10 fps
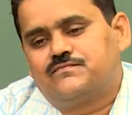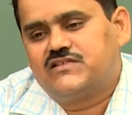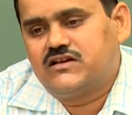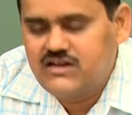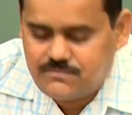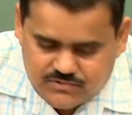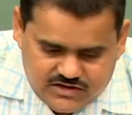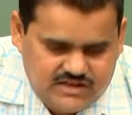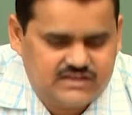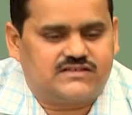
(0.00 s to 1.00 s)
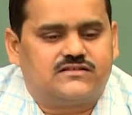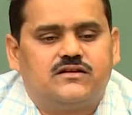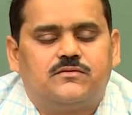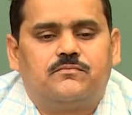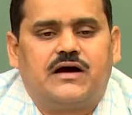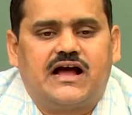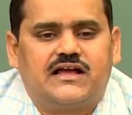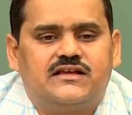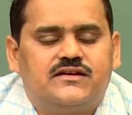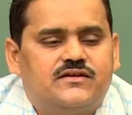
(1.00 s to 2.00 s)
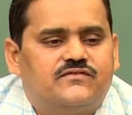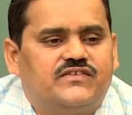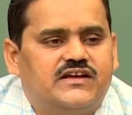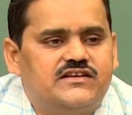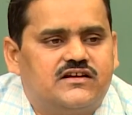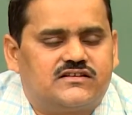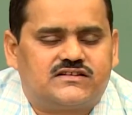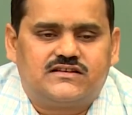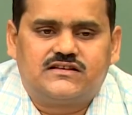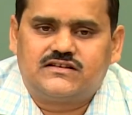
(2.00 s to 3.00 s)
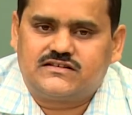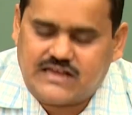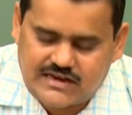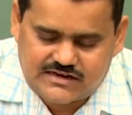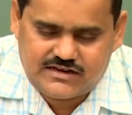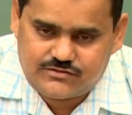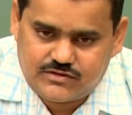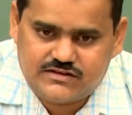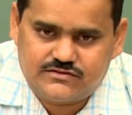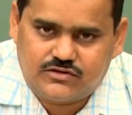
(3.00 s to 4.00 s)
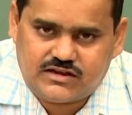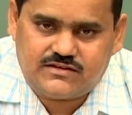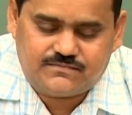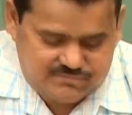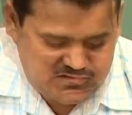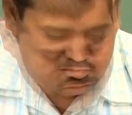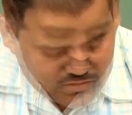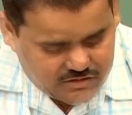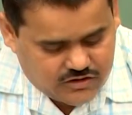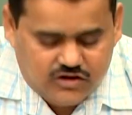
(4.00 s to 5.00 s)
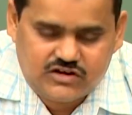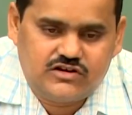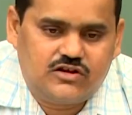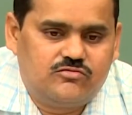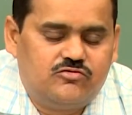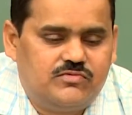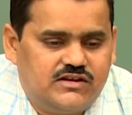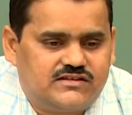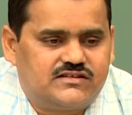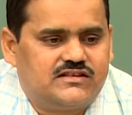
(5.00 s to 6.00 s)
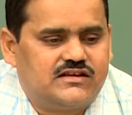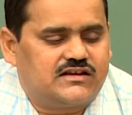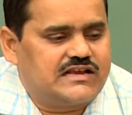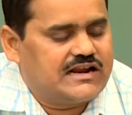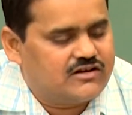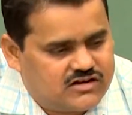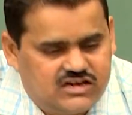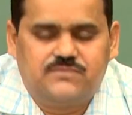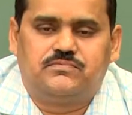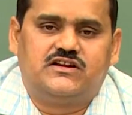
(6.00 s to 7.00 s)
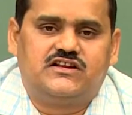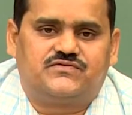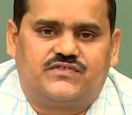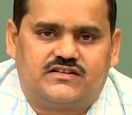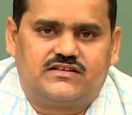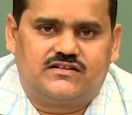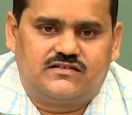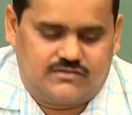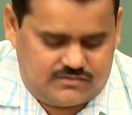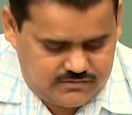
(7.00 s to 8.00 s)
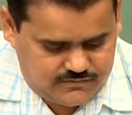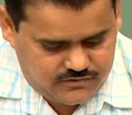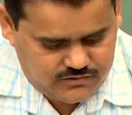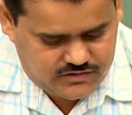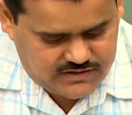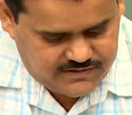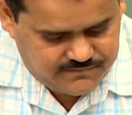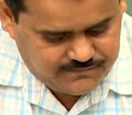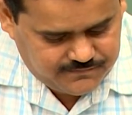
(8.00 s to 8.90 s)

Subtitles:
replenish by various cyclic ways. Okay? Non-renewable means they cannot replenish further. Okay?